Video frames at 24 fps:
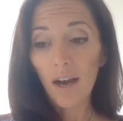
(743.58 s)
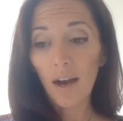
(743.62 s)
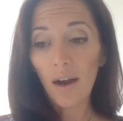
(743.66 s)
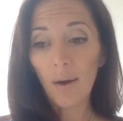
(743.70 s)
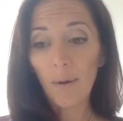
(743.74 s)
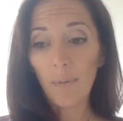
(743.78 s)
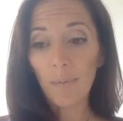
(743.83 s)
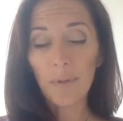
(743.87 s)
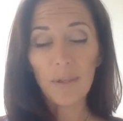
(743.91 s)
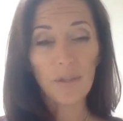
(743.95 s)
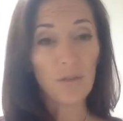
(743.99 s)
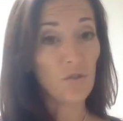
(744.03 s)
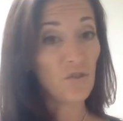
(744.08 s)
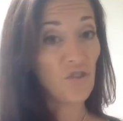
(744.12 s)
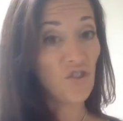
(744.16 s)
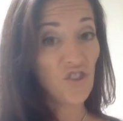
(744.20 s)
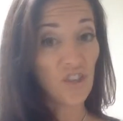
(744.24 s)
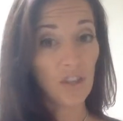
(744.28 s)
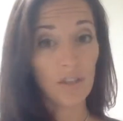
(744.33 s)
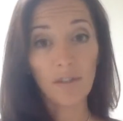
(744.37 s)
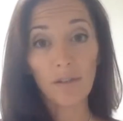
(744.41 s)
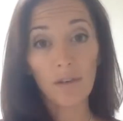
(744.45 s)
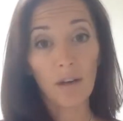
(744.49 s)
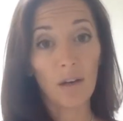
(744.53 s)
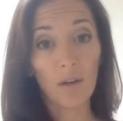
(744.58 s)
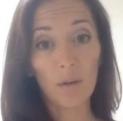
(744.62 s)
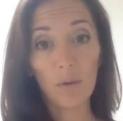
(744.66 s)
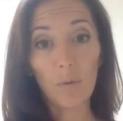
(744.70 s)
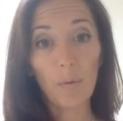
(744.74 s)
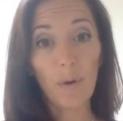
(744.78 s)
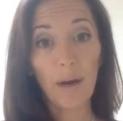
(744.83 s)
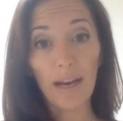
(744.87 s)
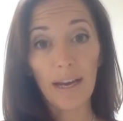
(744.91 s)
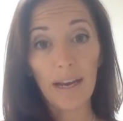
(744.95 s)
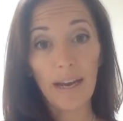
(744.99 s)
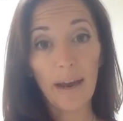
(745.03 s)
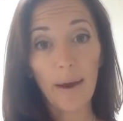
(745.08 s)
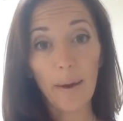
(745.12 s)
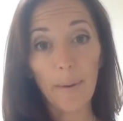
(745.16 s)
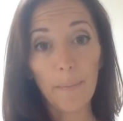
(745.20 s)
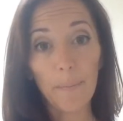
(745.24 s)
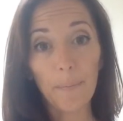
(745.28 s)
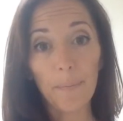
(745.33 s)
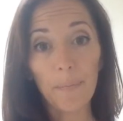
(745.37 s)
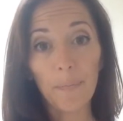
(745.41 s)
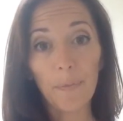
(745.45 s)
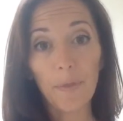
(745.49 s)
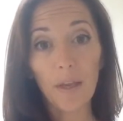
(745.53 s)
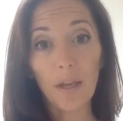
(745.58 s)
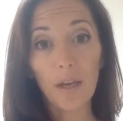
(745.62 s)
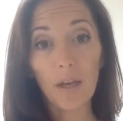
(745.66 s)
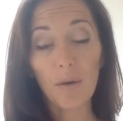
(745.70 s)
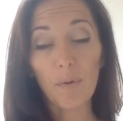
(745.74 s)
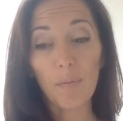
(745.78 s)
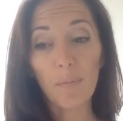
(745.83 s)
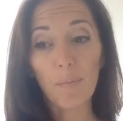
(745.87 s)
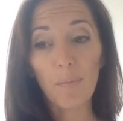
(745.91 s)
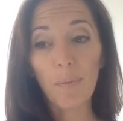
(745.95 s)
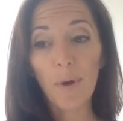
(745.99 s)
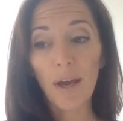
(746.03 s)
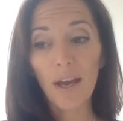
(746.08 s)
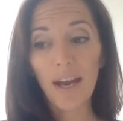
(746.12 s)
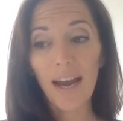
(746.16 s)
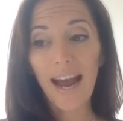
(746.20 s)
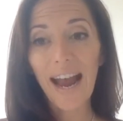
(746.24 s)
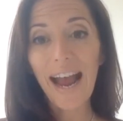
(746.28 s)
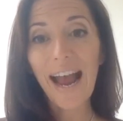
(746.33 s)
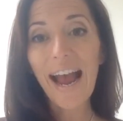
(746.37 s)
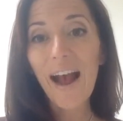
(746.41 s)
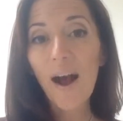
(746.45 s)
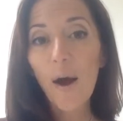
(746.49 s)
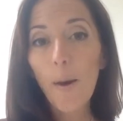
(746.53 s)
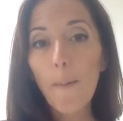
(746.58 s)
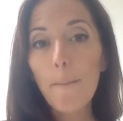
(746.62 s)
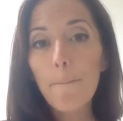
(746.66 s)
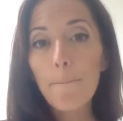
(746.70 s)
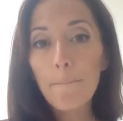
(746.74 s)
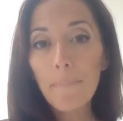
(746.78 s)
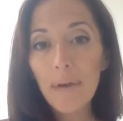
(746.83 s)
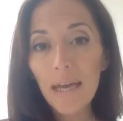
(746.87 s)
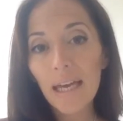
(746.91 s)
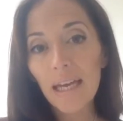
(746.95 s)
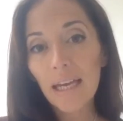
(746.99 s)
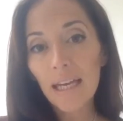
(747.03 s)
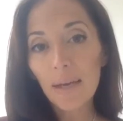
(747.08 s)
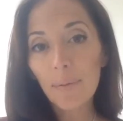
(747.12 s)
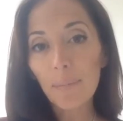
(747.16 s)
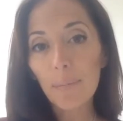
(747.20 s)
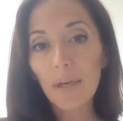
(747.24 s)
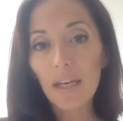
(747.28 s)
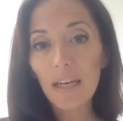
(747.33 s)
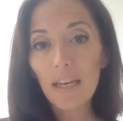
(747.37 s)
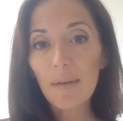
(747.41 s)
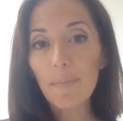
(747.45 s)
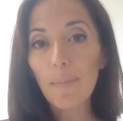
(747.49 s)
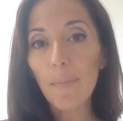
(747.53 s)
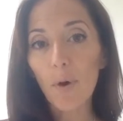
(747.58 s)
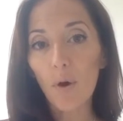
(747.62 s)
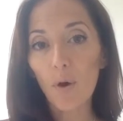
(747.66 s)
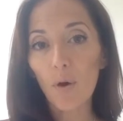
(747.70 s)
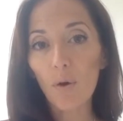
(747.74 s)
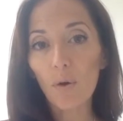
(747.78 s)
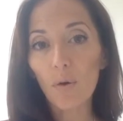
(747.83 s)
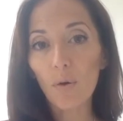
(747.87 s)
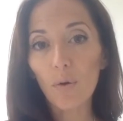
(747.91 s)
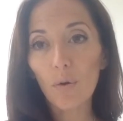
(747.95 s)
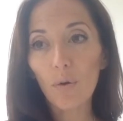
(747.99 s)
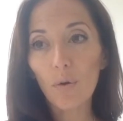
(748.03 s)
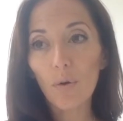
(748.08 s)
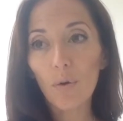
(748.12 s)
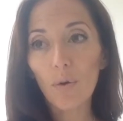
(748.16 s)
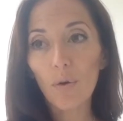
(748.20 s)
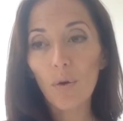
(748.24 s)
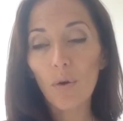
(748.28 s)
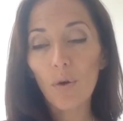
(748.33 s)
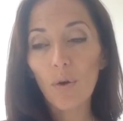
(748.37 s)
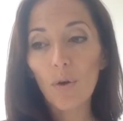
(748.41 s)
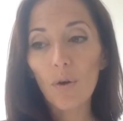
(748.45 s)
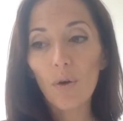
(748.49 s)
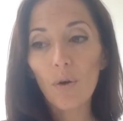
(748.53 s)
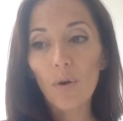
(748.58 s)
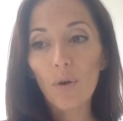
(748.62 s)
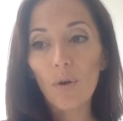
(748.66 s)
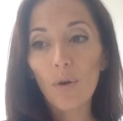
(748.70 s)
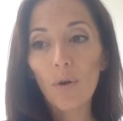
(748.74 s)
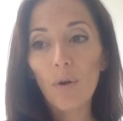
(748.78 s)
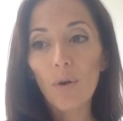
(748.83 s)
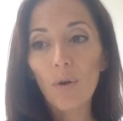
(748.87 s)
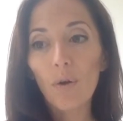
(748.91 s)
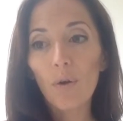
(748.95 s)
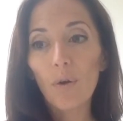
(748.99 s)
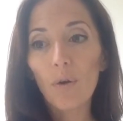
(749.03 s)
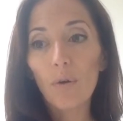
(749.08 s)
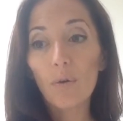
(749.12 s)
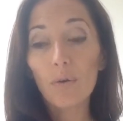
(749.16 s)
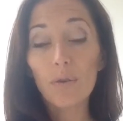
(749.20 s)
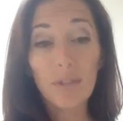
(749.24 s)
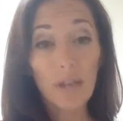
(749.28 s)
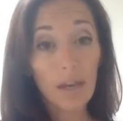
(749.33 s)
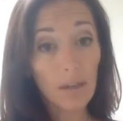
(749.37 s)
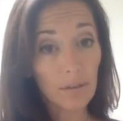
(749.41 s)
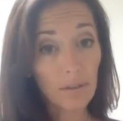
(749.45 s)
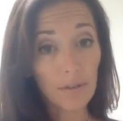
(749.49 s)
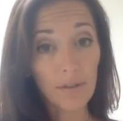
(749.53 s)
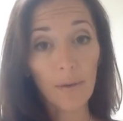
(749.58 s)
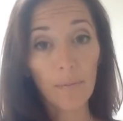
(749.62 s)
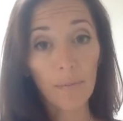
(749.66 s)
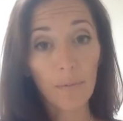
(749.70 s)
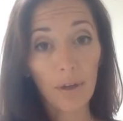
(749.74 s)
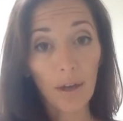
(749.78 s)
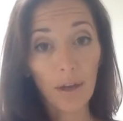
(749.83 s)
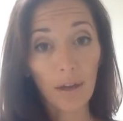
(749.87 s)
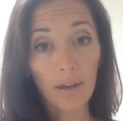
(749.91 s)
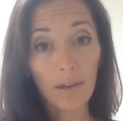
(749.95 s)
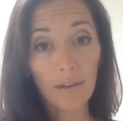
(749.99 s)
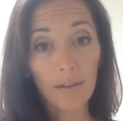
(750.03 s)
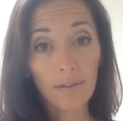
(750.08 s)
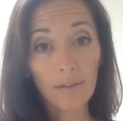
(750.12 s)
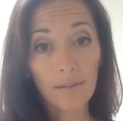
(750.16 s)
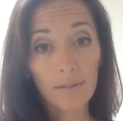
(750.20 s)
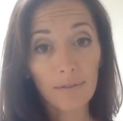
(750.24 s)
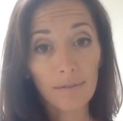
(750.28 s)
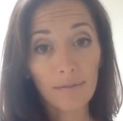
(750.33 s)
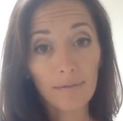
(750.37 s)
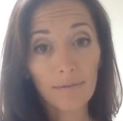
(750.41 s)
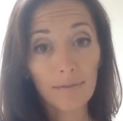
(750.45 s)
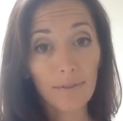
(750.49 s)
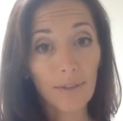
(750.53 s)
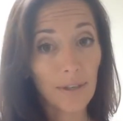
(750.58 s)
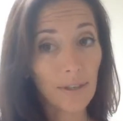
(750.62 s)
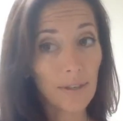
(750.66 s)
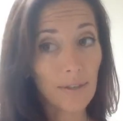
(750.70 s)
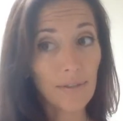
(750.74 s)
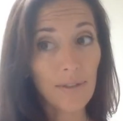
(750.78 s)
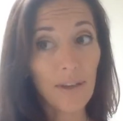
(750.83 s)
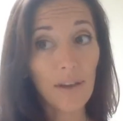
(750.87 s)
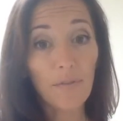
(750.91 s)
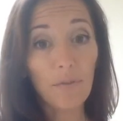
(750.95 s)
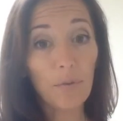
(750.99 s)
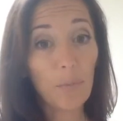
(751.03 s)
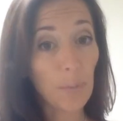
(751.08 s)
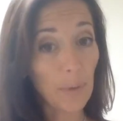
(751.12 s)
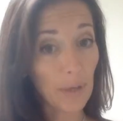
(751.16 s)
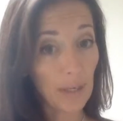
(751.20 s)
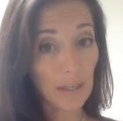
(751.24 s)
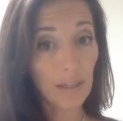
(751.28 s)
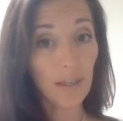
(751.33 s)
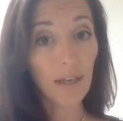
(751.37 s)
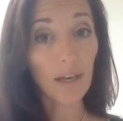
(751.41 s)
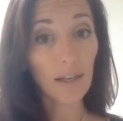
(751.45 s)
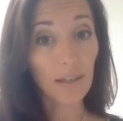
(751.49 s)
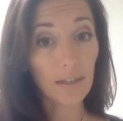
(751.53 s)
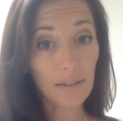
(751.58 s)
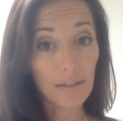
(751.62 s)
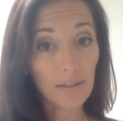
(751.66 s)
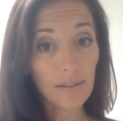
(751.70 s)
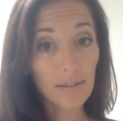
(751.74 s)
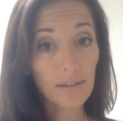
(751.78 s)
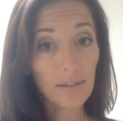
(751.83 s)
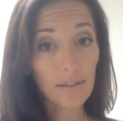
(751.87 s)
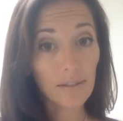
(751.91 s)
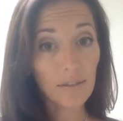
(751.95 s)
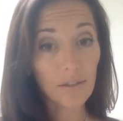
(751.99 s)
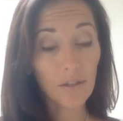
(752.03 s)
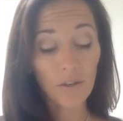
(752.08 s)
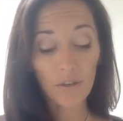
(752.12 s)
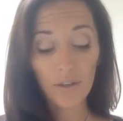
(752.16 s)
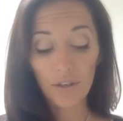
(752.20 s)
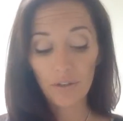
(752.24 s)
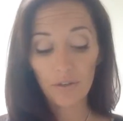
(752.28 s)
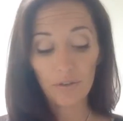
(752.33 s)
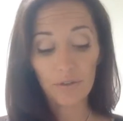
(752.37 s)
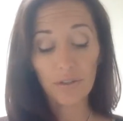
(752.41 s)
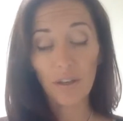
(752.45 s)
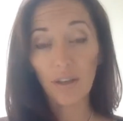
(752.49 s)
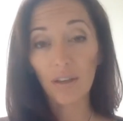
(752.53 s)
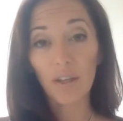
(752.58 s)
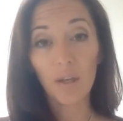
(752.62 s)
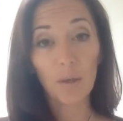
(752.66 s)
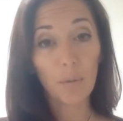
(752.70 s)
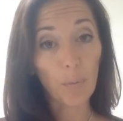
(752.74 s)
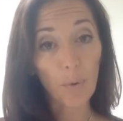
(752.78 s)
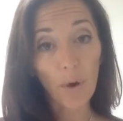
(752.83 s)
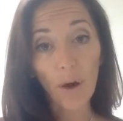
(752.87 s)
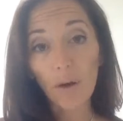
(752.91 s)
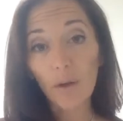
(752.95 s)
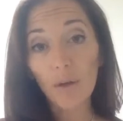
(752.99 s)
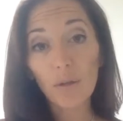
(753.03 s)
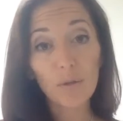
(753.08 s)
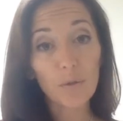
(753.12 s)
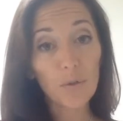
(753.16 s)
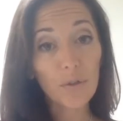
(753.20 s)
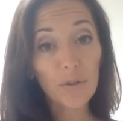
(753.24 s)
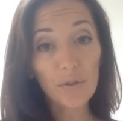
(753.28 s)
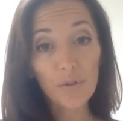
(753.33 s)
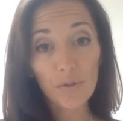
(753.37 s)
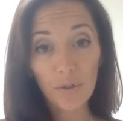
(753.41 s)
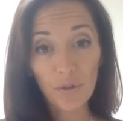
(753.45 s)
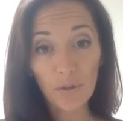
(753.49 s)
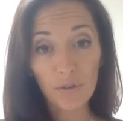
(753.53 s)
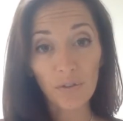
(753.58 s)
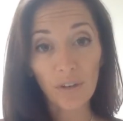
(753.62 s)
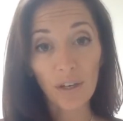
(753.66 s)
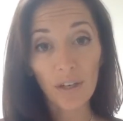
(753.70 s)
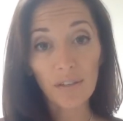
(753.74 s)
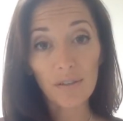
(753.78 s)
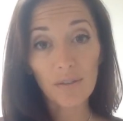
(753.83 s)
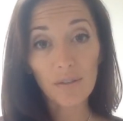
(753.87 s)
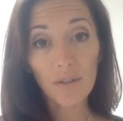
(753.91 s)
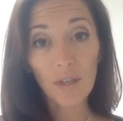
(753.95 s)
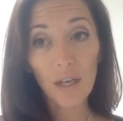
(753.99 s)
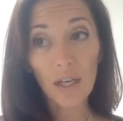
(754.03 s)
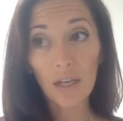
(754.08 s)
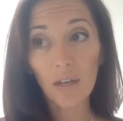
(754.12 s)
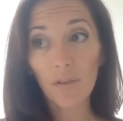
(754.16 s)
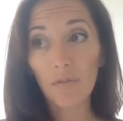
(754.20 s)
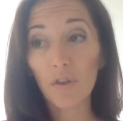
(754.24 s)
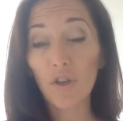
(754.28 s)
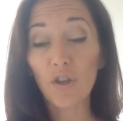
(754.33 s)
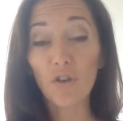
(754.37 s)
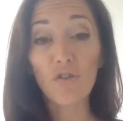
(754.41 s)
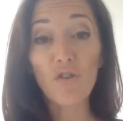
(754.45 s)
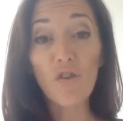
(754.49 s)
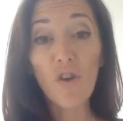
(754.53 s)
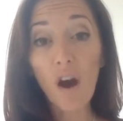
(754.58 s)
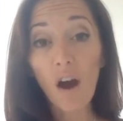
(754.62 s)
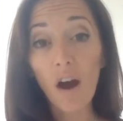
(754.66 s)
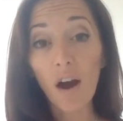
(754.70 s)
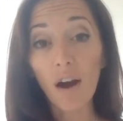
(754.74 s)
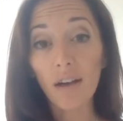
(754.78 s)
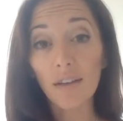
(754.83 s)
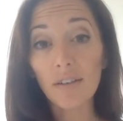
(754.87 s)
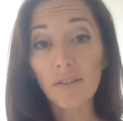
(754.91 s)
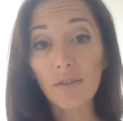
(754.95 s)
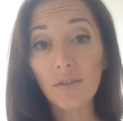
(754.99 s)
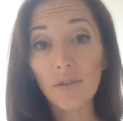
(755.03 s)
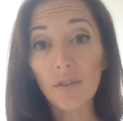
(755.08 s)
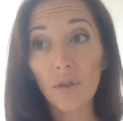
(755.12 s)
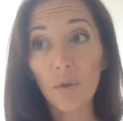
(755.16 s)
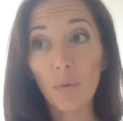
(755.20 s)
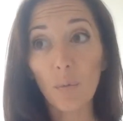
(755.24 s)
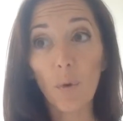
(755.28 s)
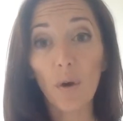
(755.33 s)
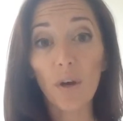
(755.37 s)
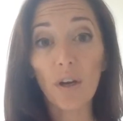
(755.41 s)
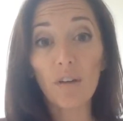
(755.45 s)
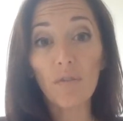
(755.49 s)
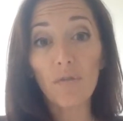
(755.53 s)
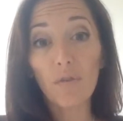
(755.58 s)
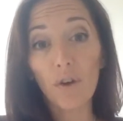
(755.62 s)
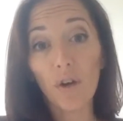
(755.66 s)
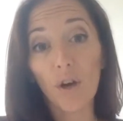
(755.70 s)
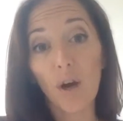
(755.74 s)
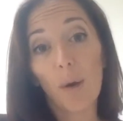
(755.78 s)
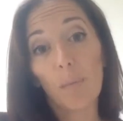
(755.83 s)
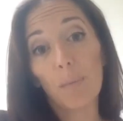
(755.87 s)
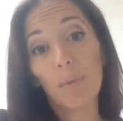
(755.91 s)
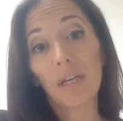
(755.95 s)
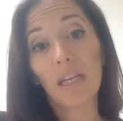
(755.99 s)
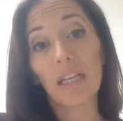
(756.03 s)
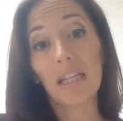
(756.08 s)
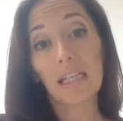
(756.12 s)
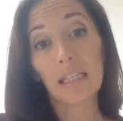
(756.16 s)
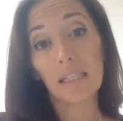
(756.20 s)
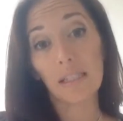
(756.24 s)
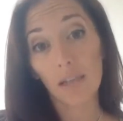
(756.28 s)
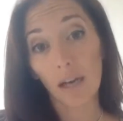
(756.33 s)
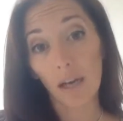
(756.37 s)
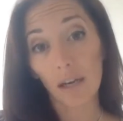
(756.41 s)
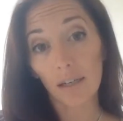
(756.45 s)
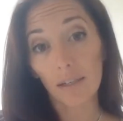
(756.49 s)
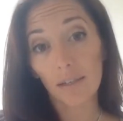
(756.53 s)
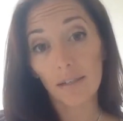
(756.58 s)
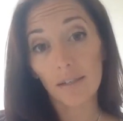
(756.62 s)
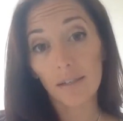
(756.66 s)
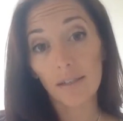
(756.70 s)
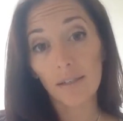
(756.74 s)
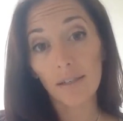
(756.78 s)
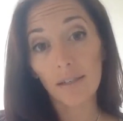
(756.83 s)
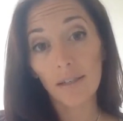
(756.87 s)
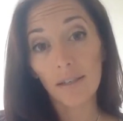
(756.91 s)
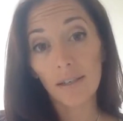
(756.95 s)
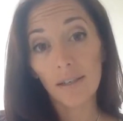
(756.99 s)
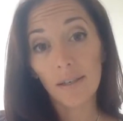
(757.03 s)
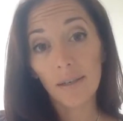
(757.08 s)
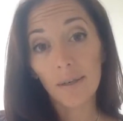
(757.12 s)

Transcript: It's just not who I am. But how many people who sell something, because everybody does, you're either selling a product or a service. And if you're not, you're working for a company that does.